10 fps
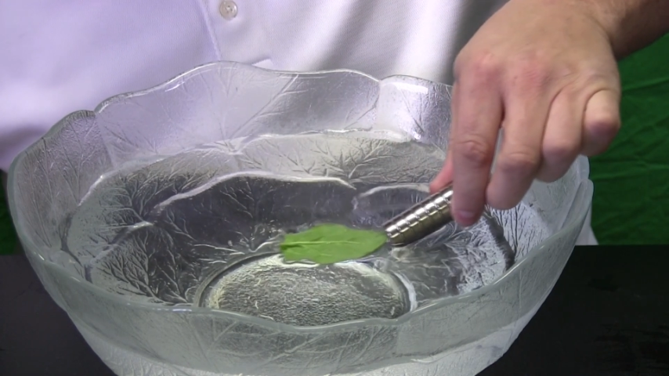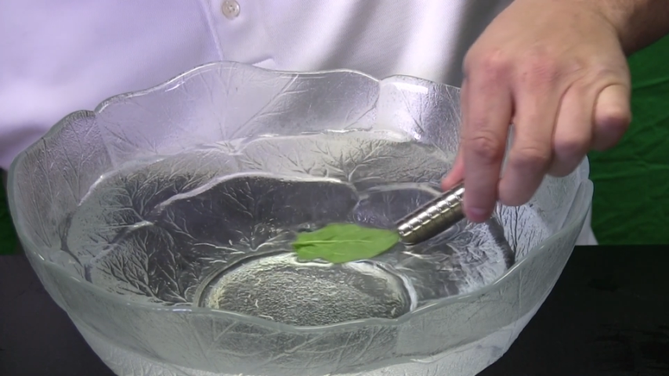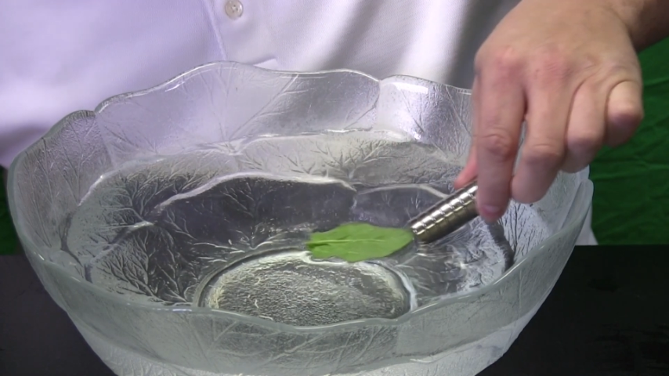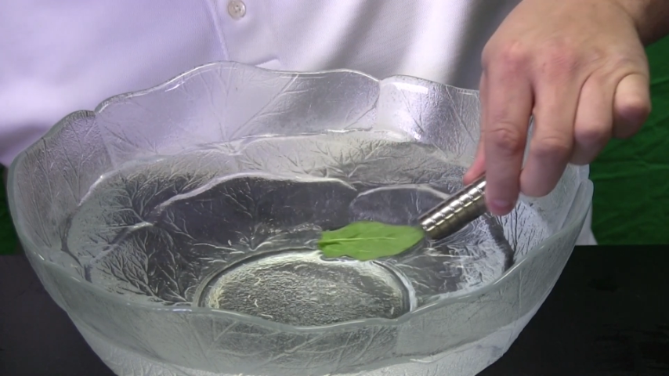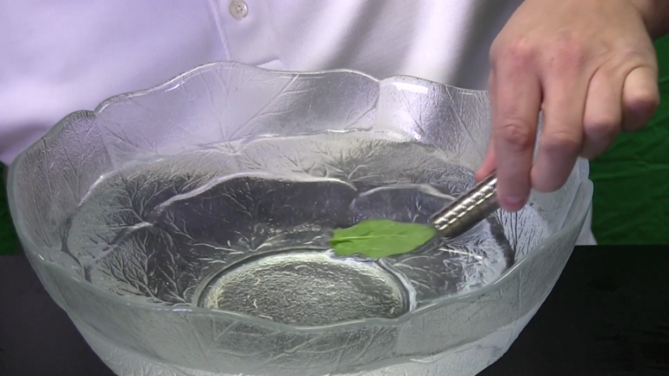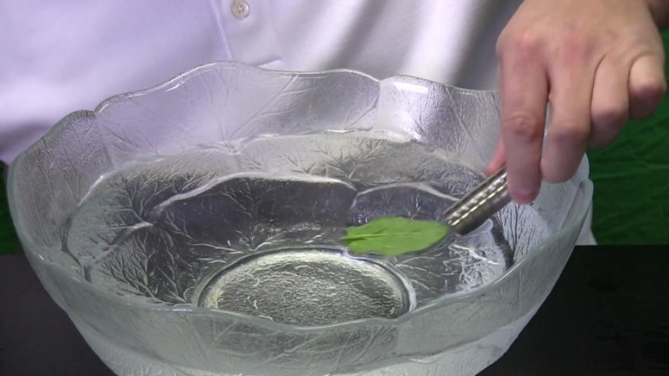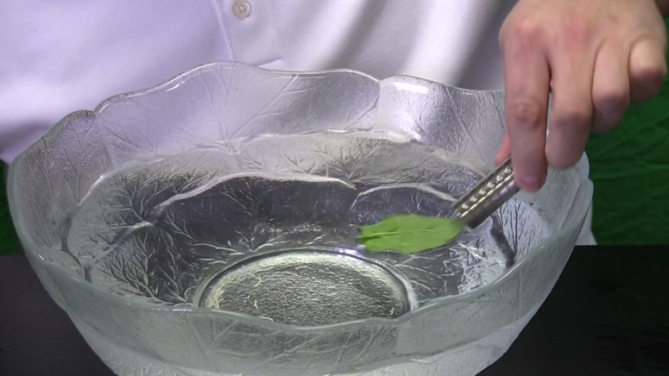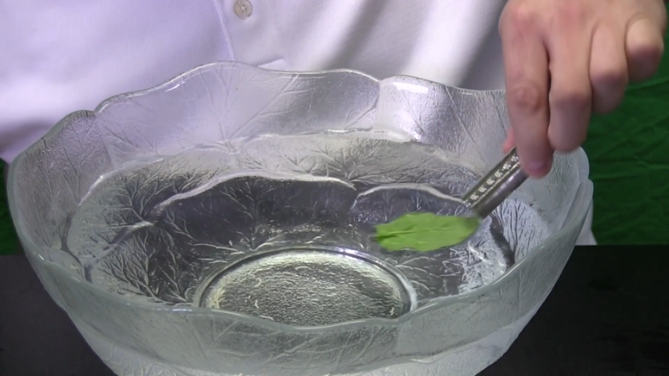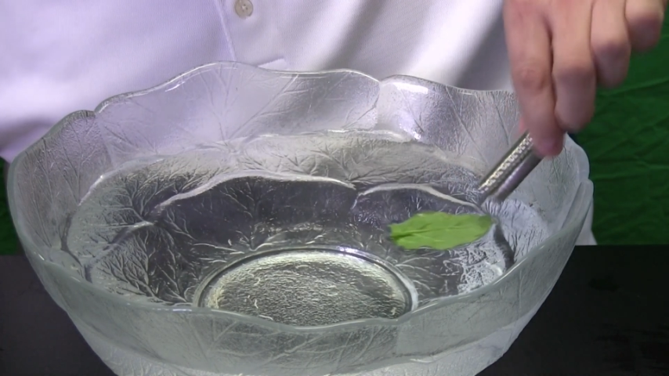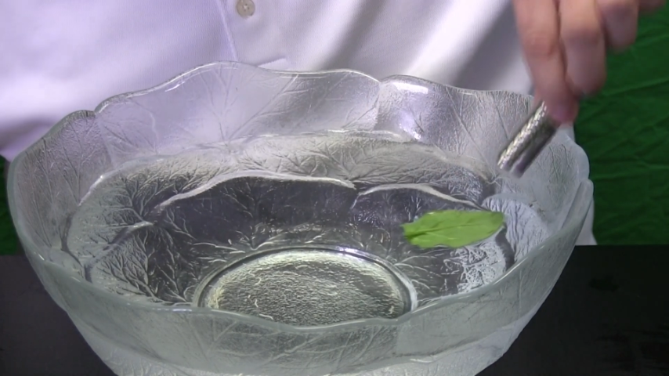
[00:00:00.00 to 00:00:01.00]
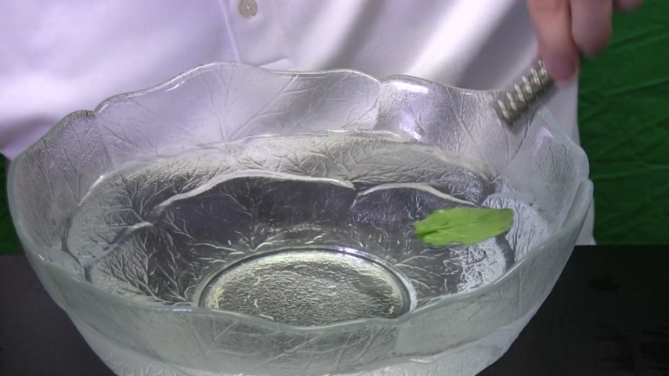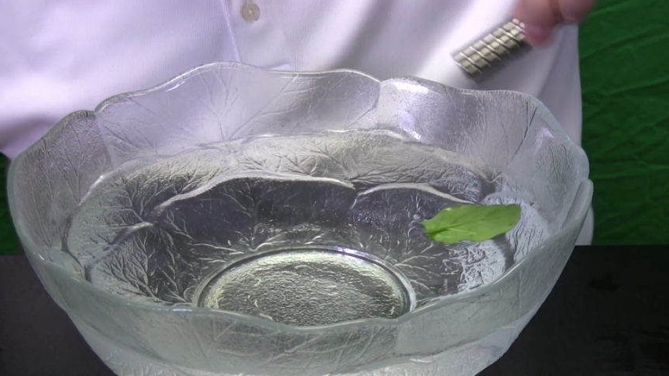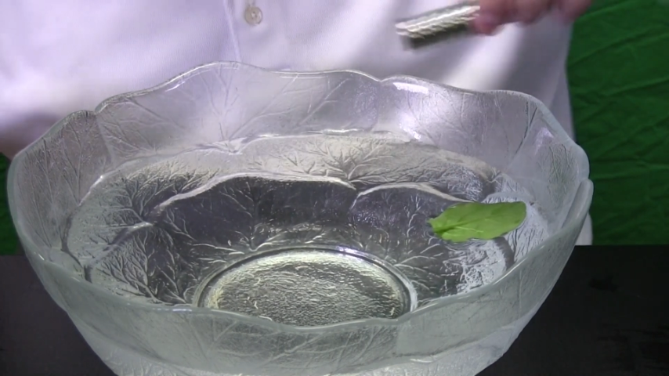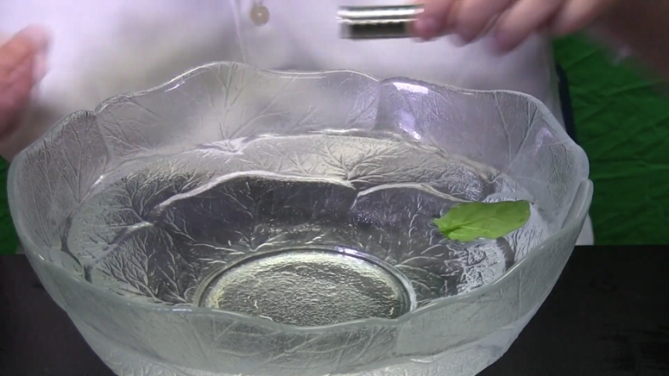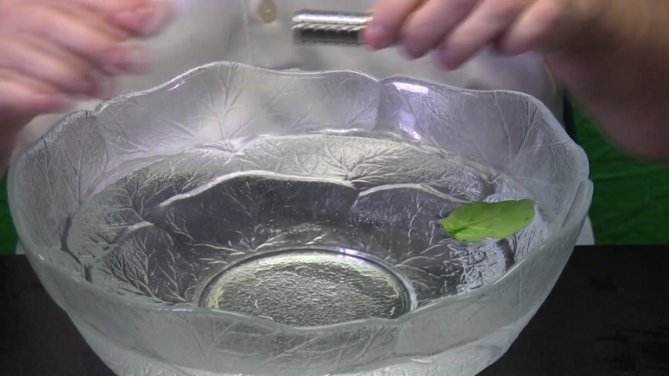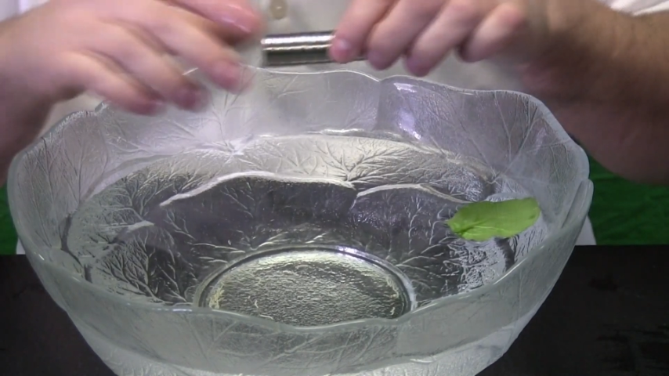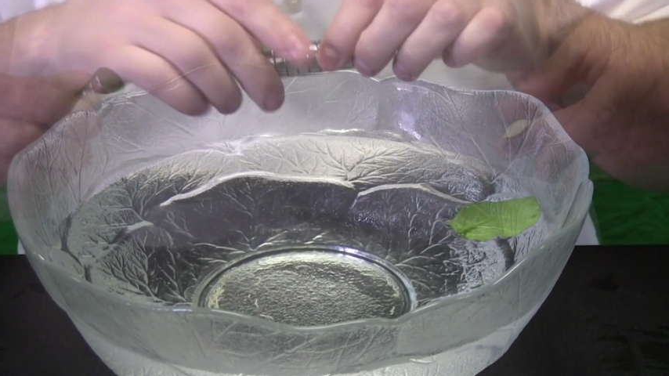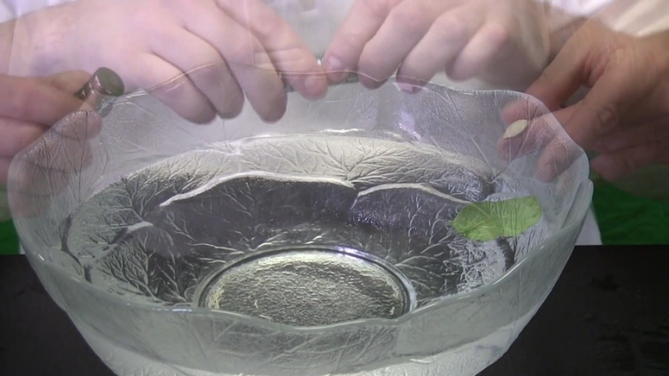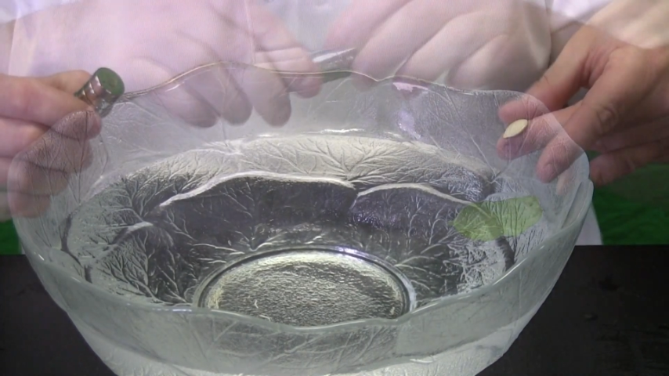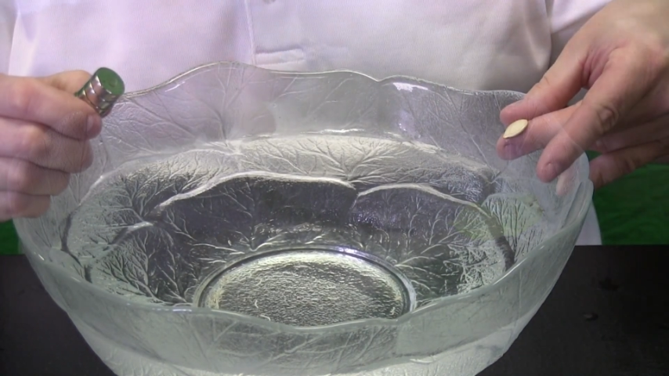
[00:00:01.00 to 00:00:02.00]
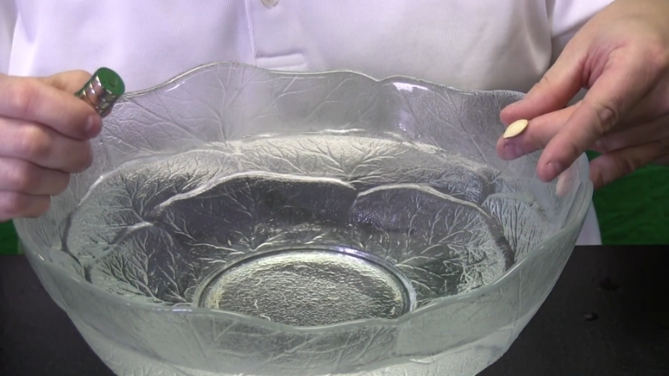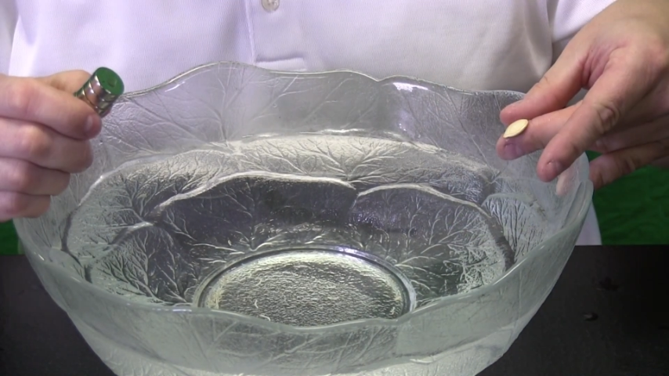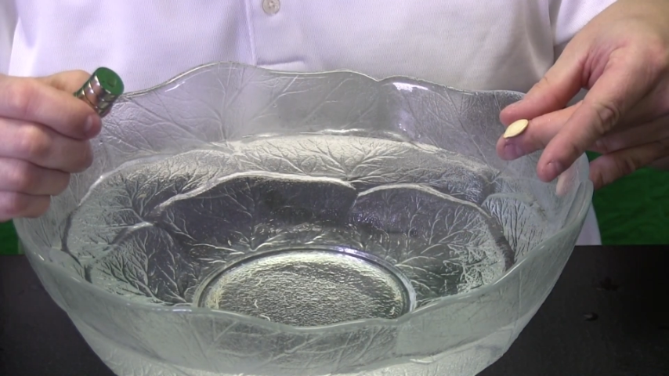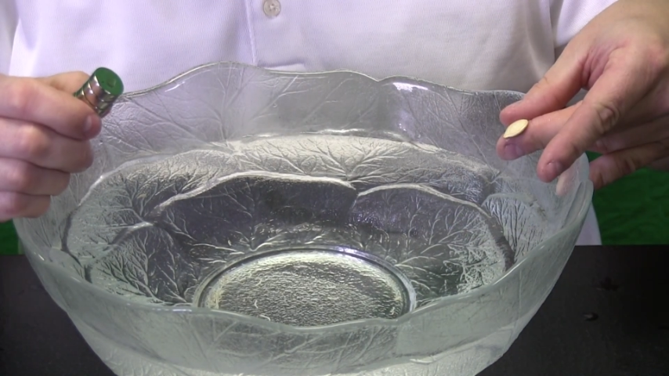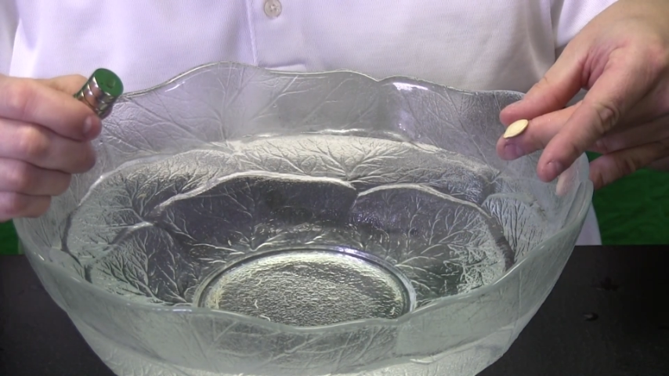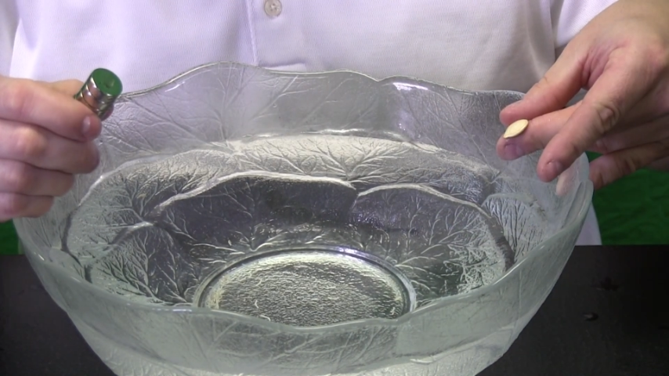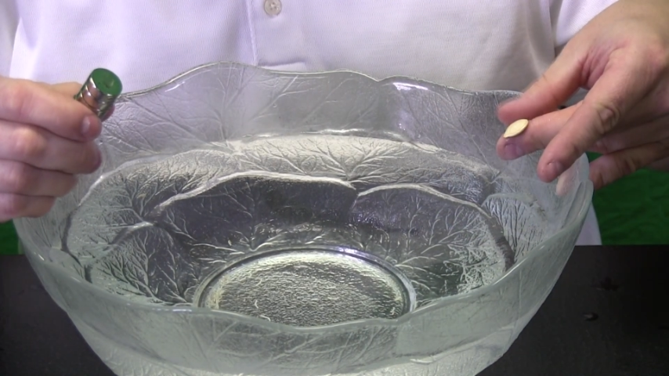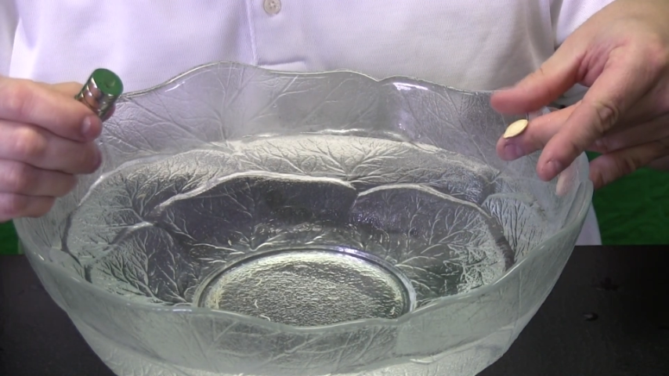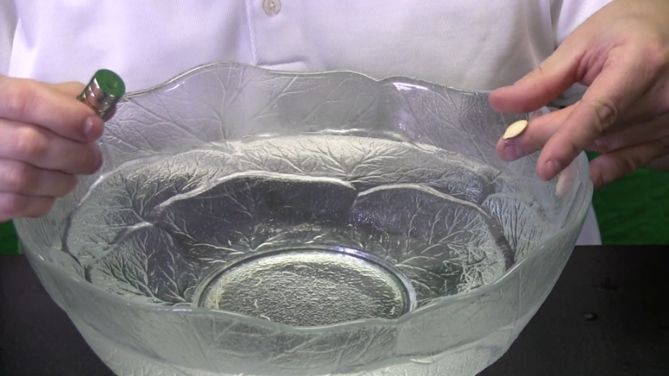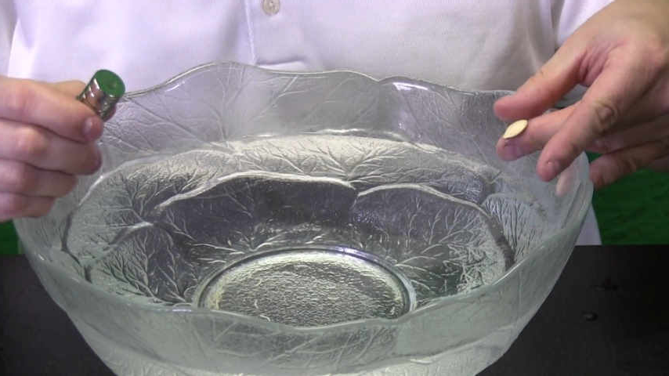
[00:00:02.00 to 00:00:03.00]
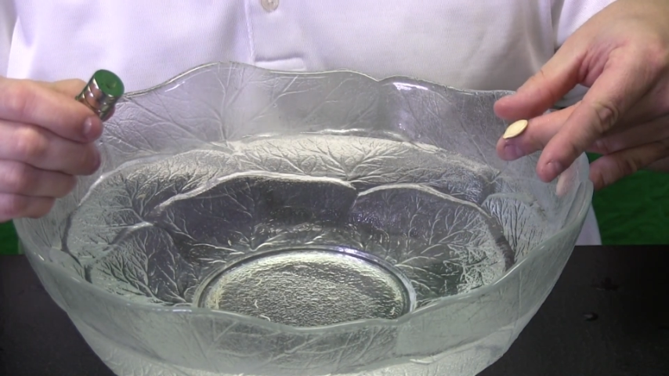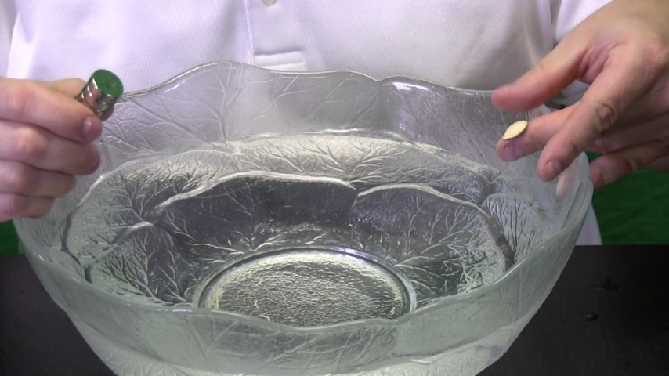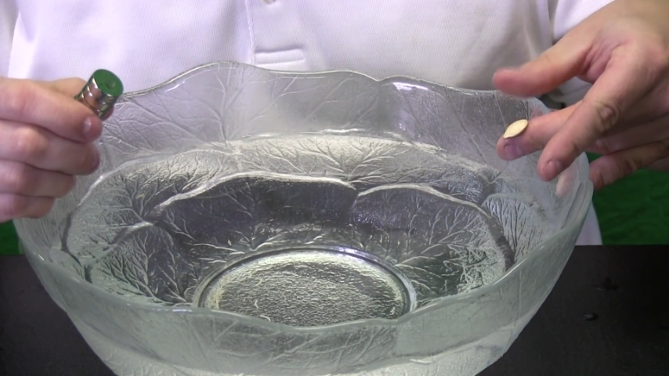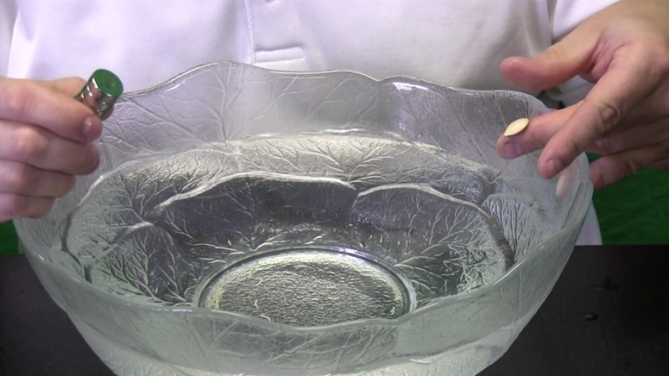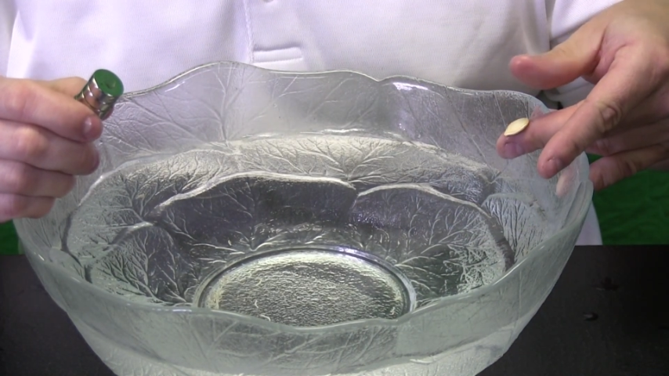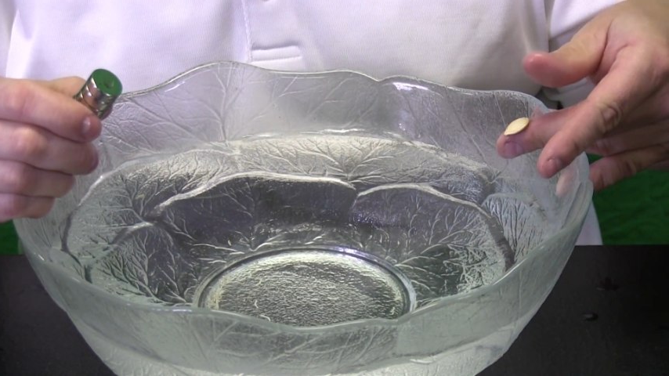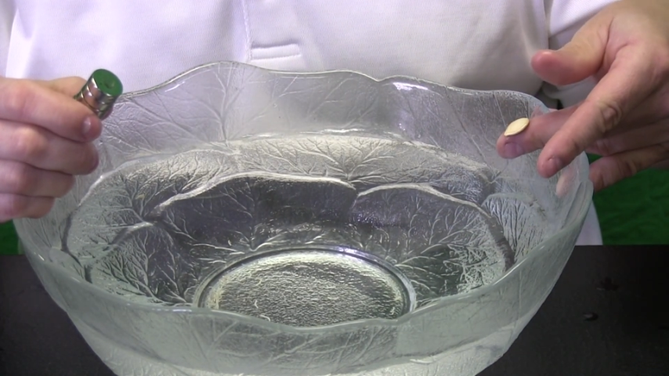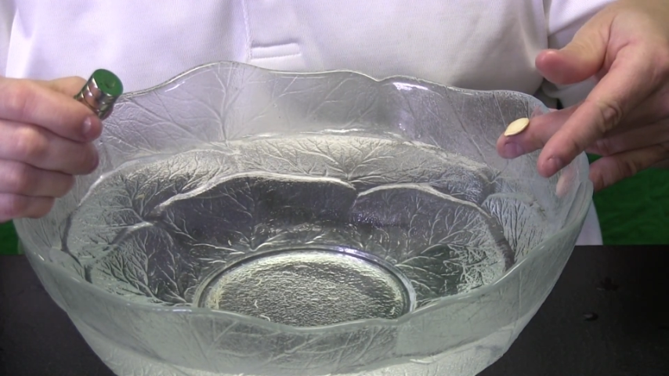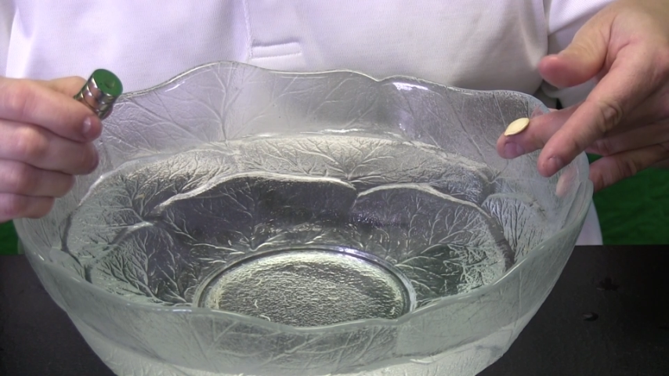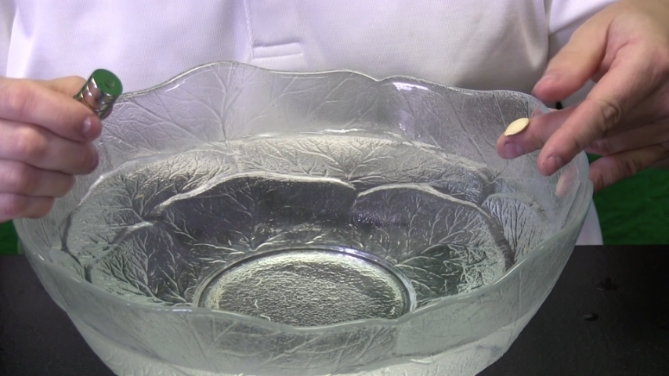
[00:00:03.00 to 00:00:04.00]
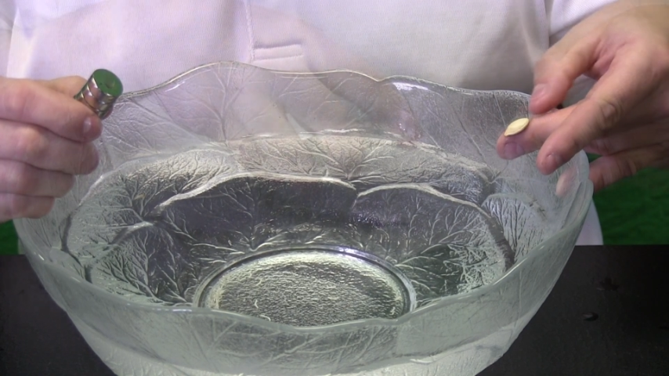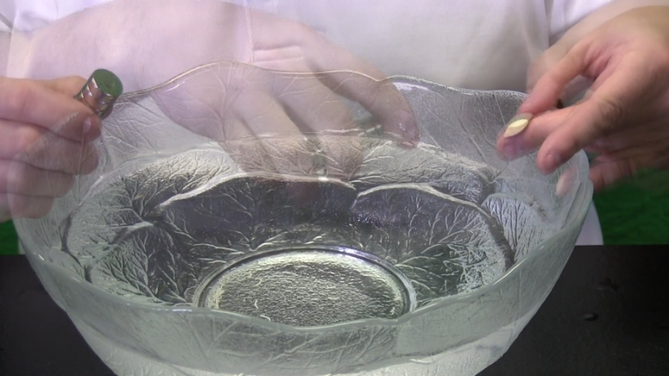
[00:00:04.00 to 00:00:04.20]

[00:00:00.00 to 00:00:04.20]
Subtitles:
Nobody's mouth can be seen.